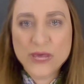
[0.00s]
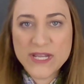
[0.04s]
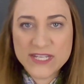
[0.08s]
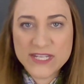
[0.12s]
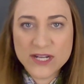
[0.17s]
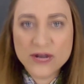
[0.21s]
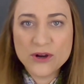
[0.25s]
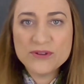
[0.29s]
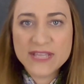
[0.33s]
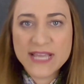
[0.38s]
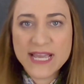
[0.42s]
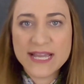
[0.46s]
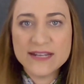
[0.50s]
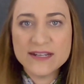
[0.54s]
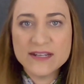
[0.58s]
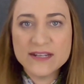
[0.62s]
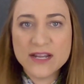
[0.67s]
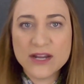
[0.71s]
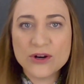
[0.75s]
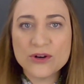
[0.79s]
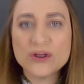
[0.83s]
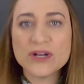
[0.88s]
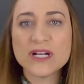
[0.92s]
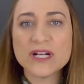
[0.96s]
don't yet
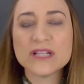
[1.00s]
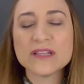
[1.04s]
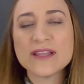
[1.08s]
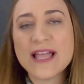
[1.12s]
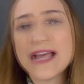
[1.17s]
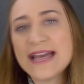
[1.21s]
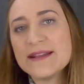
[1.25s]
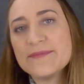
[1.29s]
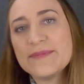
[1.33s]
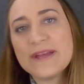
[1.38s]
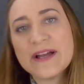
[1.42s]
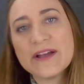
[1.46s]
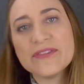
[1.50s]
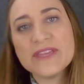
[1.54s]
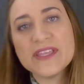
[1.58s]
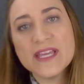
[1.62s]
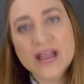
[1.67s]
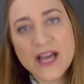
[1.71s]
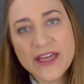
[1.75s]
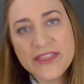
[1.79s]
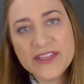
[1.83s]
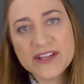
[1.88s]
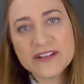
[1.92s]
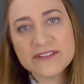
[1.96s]
know a lot about the
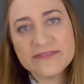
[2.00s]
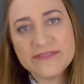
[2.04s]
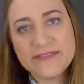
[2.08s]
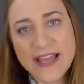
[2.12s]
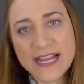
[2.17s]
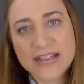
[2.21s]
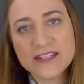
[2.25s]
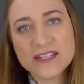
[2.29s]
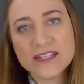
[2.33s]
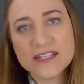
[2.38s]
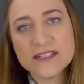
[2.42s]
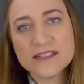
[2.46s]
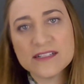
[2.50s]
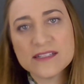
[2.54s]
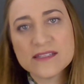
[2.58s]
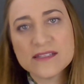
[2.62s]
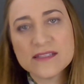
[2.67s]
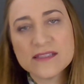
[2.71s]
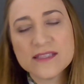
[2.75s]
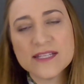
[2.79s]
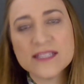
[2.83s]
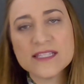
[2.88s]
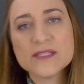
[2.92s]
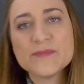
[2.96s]
other factors
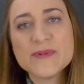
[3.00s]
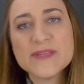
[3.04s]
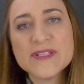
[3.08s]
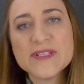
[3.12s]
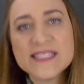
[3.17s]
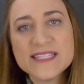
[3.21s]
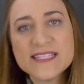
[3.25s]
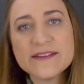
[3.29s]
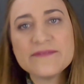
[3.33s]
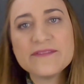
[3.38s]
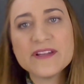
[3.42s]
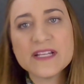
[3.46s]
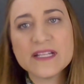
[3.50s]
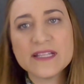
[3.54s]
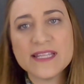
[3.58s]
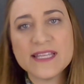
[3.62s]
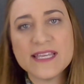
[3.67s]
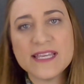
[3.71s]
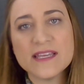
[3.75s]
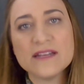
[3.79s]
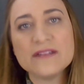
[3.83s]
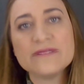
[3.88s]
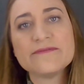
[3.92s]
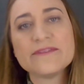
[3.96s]
that
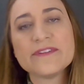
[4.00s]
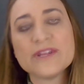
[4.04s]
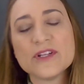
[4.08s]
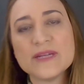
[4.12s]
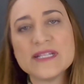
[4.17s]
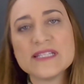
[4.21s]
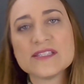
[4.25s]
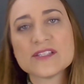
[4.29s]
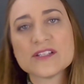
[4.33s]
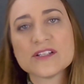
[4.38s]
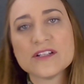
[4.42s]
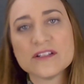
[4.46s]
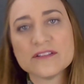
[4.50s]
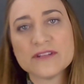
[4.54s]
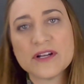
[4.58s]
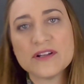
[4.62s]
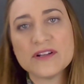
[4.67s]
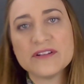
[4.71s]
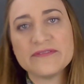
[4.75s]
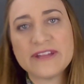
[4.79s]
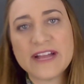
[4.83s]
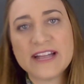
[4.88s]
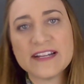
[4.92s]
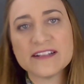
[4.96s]
specifically influence
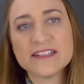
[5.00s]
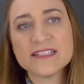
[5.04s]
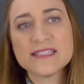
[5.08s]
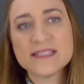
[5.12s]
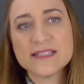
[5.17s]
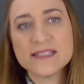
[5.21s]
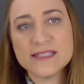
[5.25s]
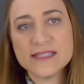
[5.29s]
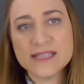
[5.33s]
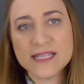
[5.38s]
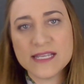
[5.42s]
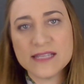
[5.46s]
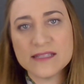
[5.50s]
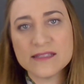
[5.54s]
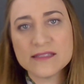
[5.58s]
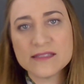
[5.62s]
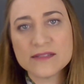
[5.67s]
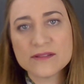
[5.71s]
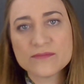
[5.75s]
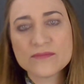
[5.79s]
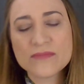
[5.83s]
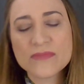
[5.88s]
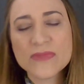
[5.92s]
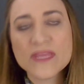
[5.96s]
coronavirus
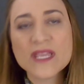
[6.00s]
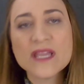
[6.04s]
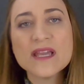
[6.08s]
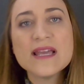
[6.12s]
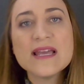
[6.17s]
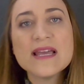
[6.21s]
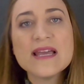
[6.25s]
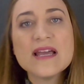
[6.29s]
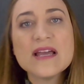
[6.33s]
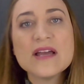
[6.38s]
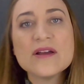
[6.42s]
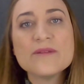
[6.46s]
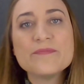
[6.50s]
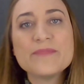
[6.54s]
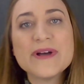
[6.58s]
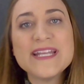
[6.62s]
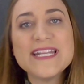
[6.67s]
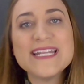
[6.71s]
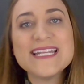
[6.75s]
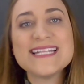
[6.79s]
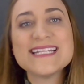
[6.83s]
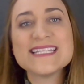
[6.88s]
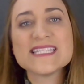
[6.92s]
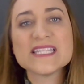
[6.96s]
disease, but
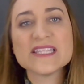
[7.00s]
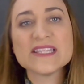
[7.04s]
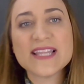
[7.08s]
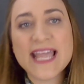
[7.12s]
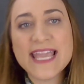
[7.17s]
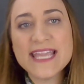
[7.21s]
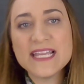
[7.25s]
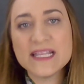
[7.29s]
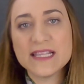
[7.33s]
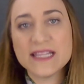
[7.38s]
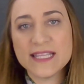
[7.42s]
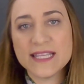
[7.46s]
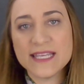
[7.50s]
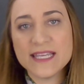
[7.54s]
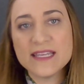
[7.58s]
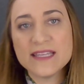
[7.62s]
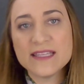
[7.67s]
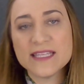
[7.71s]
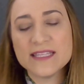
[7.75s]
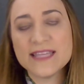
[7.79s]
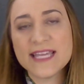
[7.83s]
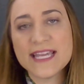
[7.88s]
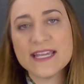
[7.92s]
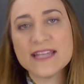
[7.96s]
it is likely
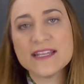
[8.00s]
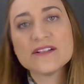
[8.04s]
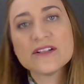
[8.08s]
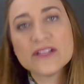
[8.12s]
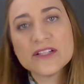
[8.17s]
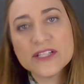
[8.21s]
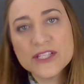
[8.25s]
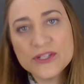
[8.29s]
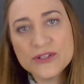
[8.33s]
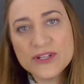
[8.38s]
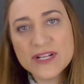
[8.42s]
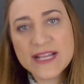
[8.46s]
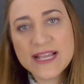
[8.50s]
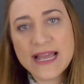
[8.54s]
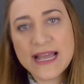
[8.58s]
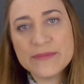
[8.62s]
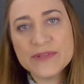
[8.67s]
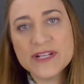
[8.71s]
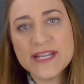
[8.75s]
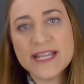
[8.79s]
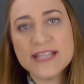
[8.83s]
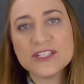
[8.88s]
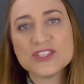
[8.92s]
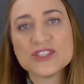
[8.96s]
that they include a
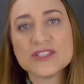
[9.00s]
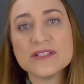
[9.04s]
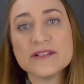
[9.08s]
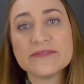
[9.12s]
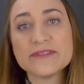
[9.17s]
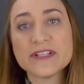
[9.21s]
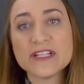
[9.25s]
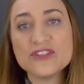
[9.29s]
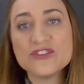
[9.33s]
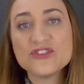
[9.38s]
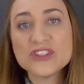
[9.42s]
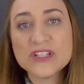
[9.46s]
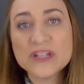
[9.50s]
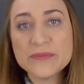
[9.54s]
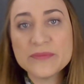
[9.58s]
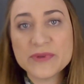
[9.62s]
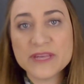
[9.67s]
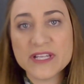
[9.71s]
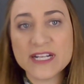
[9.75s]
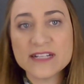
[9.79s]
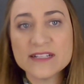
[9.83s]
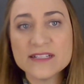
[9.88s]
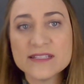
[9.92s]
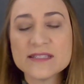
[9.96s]
combination of
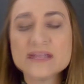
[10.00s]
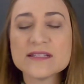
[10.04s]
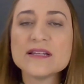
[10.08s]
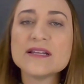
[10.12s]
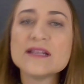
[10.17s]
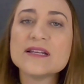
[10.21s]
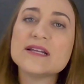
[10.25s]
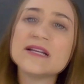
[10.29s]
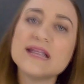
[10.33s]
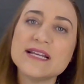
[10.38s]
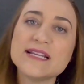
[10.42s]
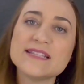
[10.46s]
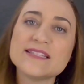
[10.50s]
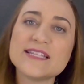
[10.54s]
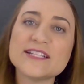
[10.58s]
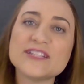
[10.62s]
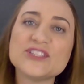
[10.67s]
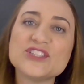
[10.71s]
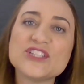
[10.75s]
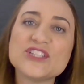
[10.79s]
contributors, such